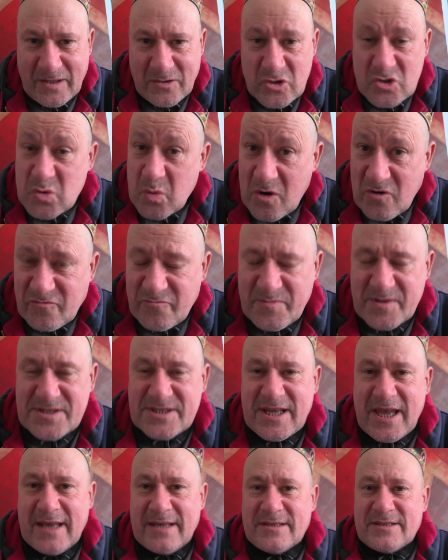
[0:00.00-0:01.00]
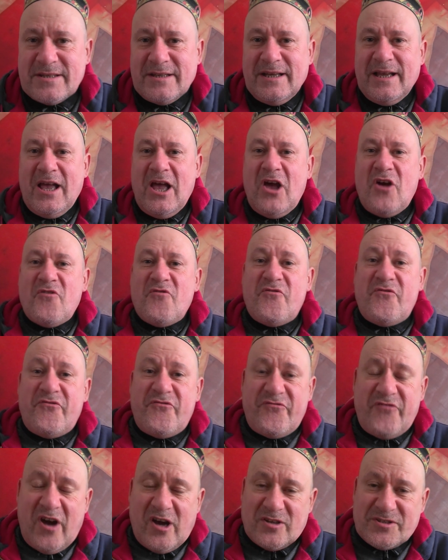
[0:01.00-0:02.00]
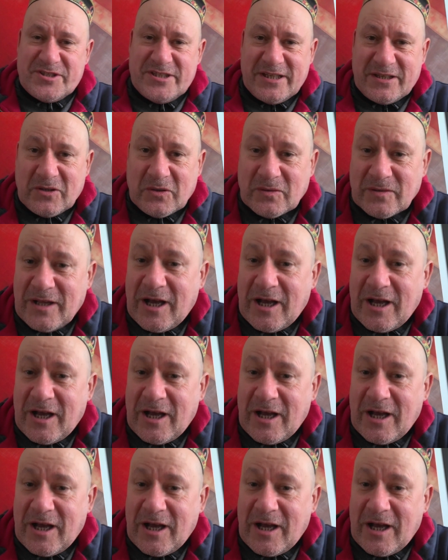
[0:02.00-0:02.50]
12%. Farcical.